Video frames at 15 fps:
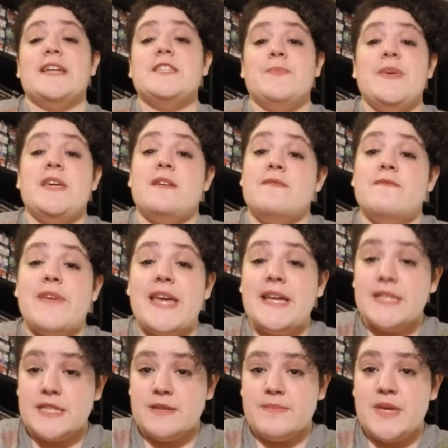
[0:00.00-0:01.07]
to be
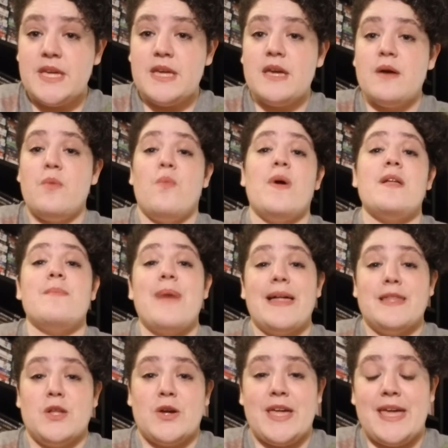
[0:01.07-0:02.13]
conveyed to me? What am I
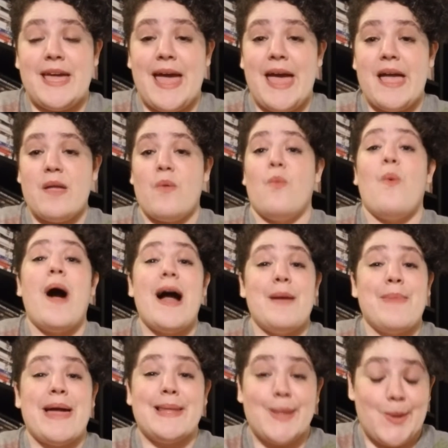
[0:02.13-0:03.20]
looking at? Why
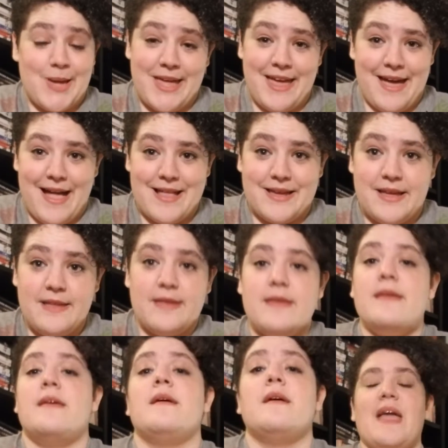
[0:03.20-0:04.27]
am I looking at it?
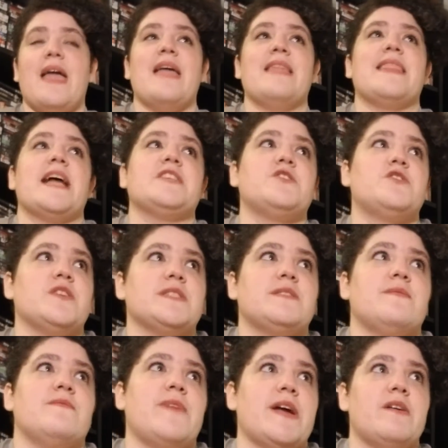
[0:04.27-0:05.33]
And that's just
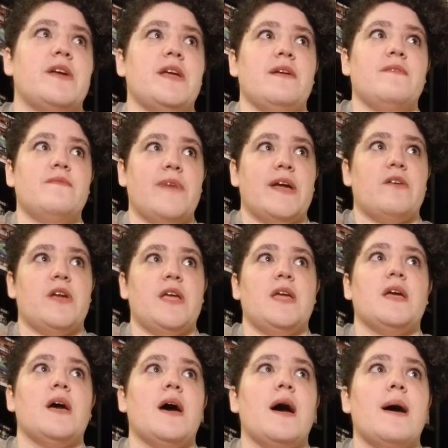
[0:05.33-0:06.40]
very,
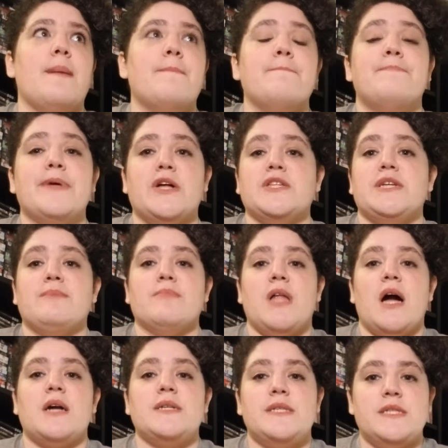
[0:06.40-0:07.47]
very building
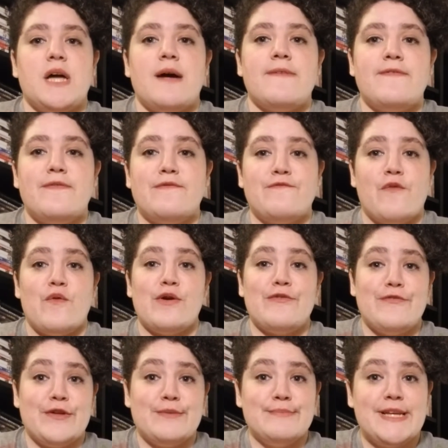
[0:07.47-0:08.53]
block stuff for
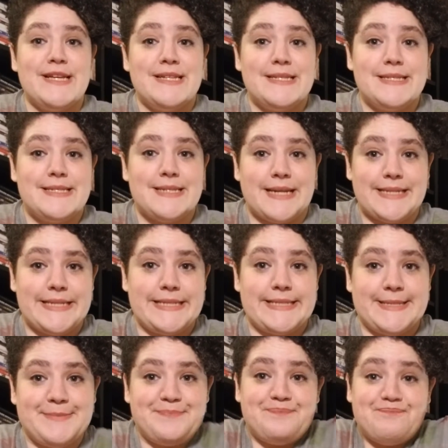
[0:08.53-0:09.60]
film
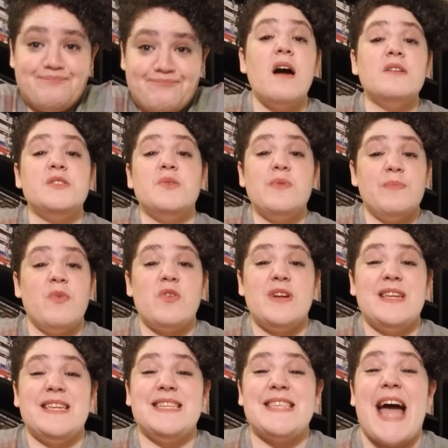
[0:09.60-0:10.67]
studies. Also
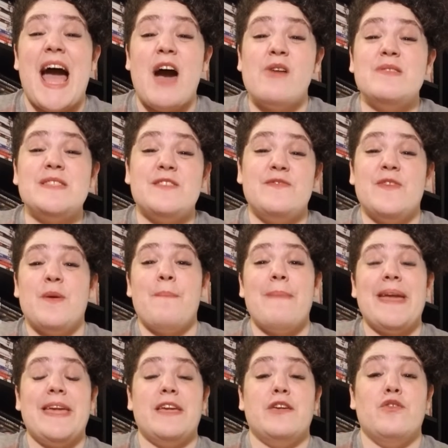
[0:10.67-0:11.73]
important is, how is the film
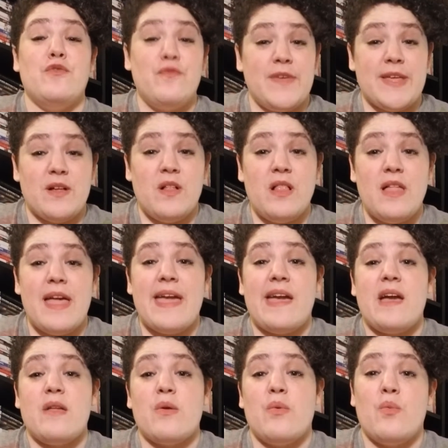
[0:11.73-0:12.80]
making you feel
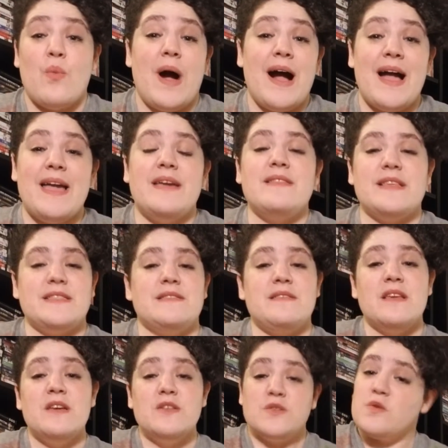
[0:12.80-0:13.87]
and why? That's
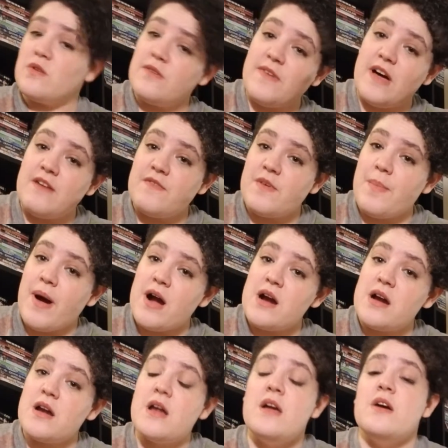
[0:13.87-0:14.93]
sort of a
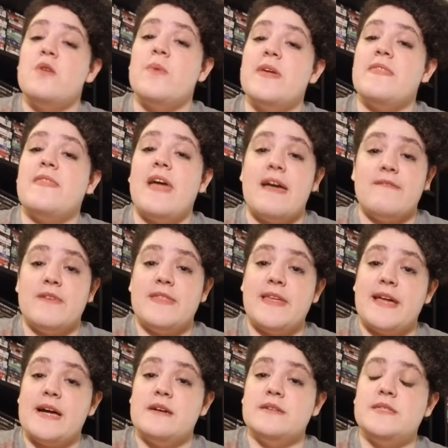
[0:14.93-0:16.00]
par with
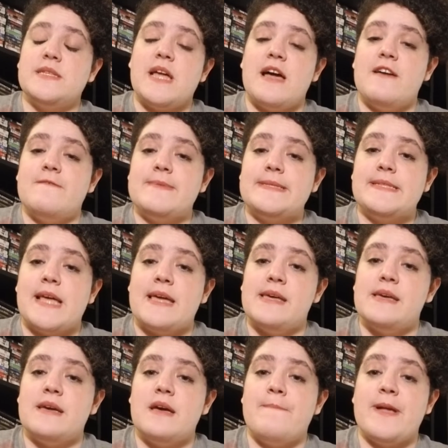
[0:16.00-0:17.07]
everything else that I've been
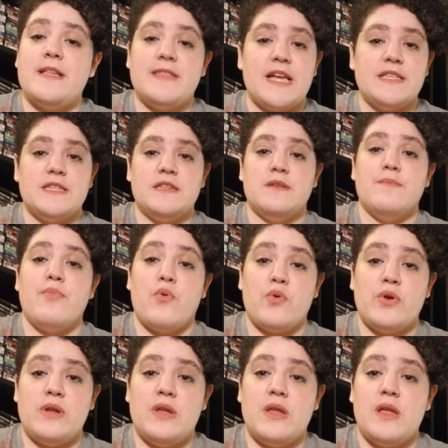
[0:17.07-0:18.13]
saying, but that's an
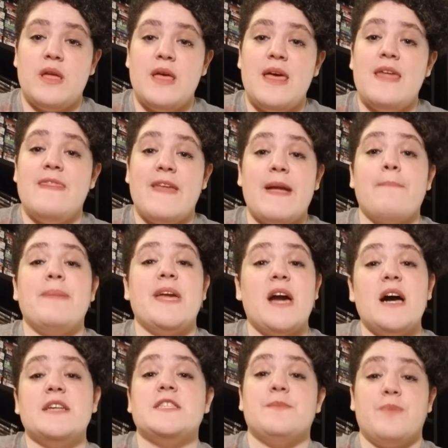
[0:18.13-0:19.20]
important thing
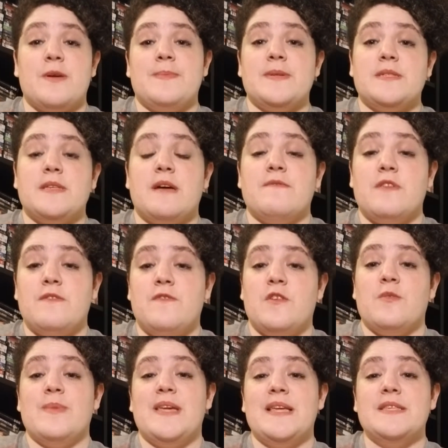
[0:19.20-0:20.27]
because the purpose of the
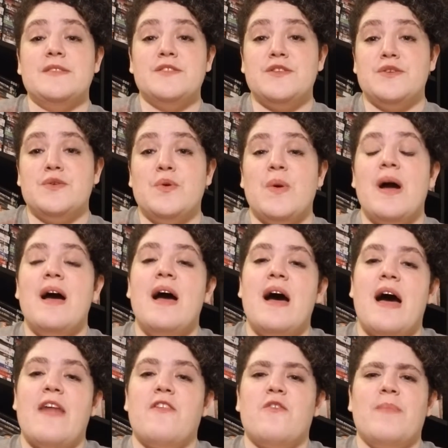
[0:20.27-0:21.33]
film is to
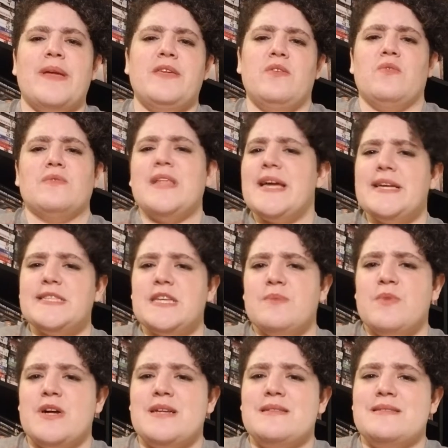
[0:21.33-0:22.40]
either make you like
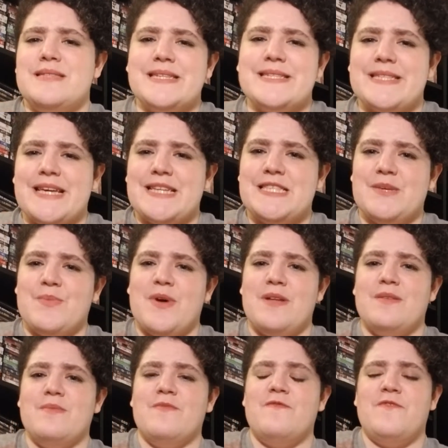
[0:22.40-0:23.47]
someone, dislike
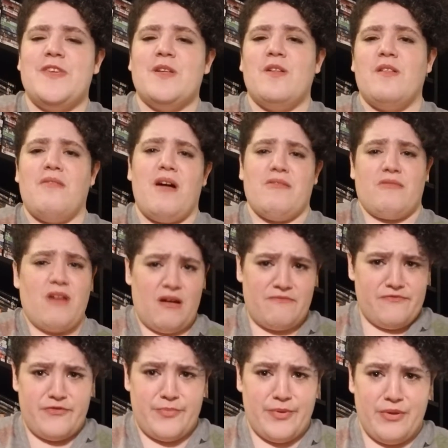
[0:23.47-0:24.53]
someone, feel
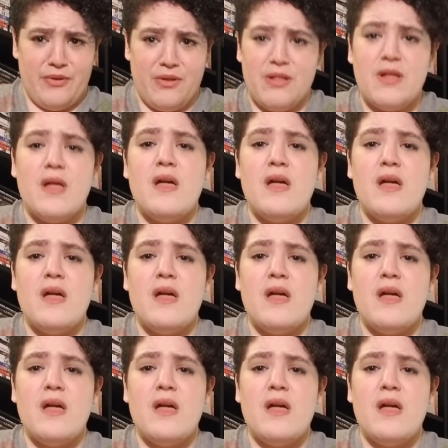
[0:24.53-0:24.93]
uncomfortable.